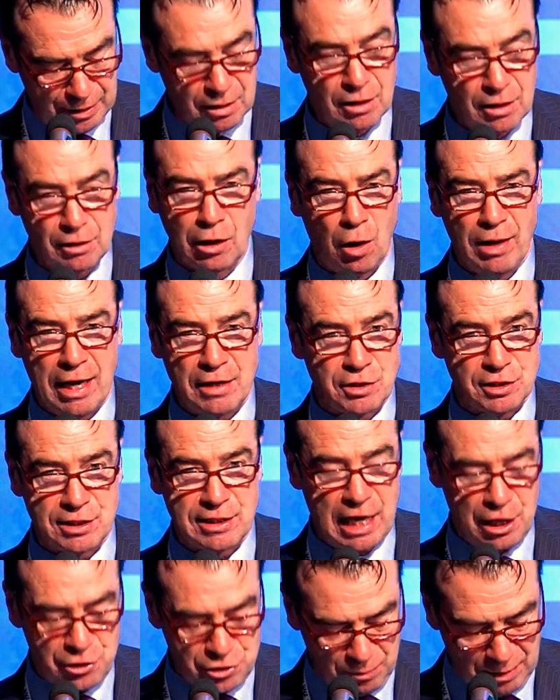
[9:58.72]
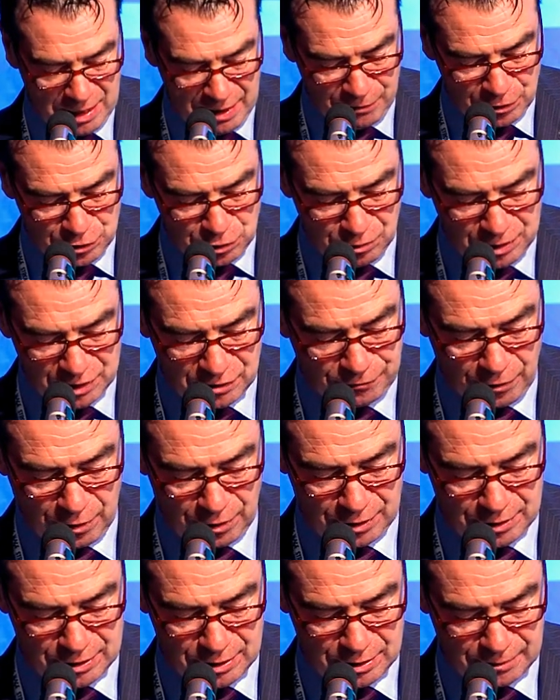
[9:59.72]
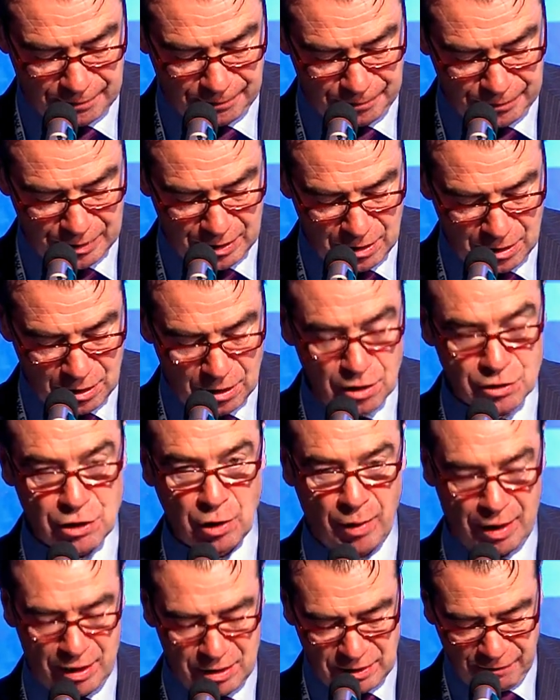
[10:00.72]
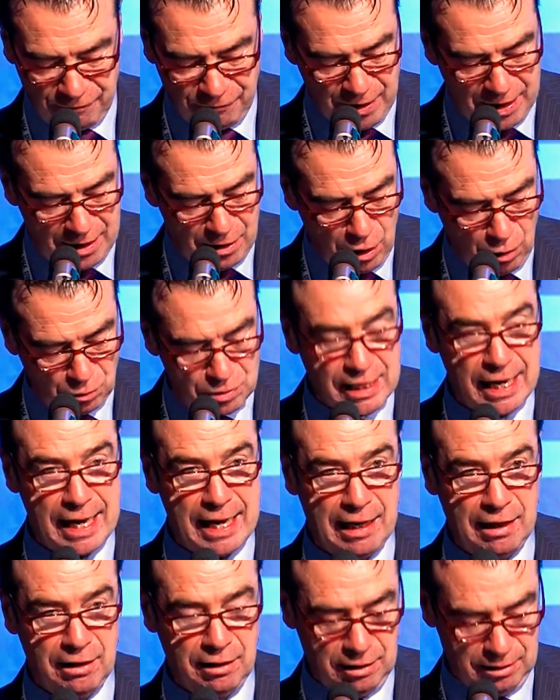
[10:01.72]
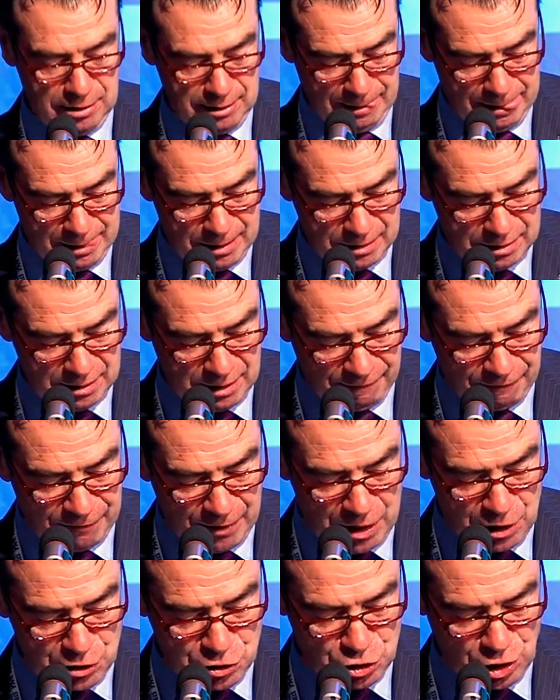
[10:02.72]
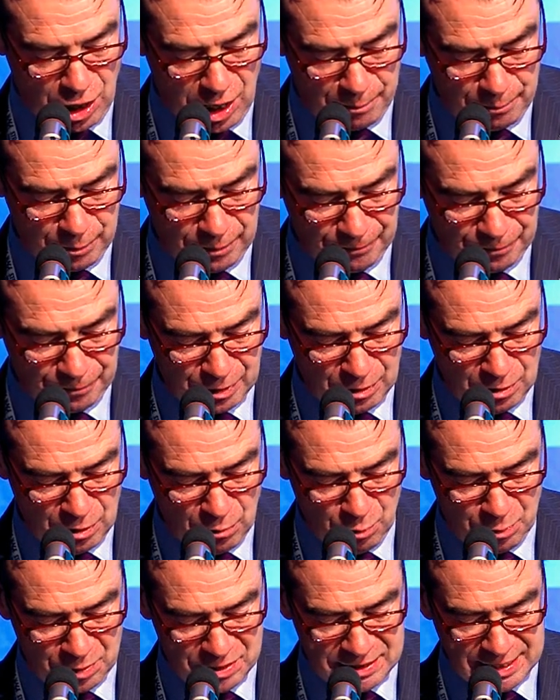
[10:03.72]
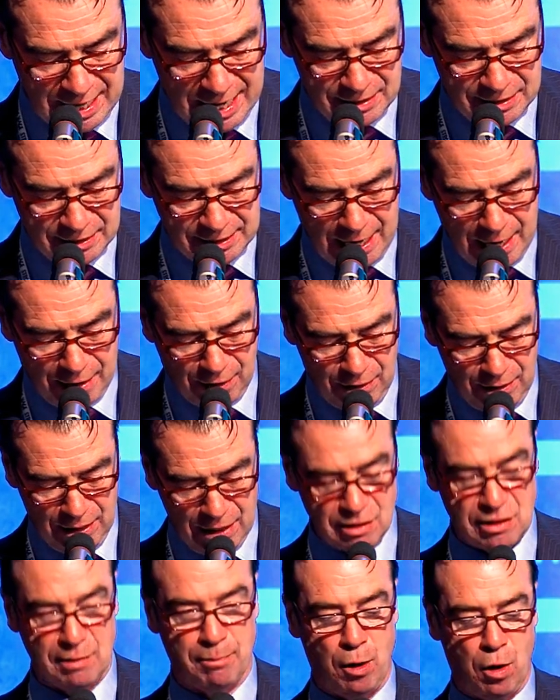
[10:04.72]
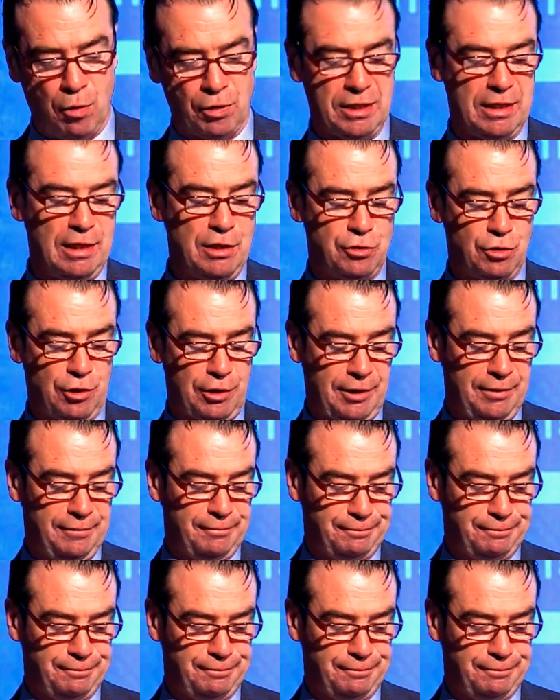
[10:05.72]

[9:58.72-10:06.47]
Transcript: No legislation will ever do this for us. So whether it's a fair hotel, a fair shop, we must stand together in supporting each other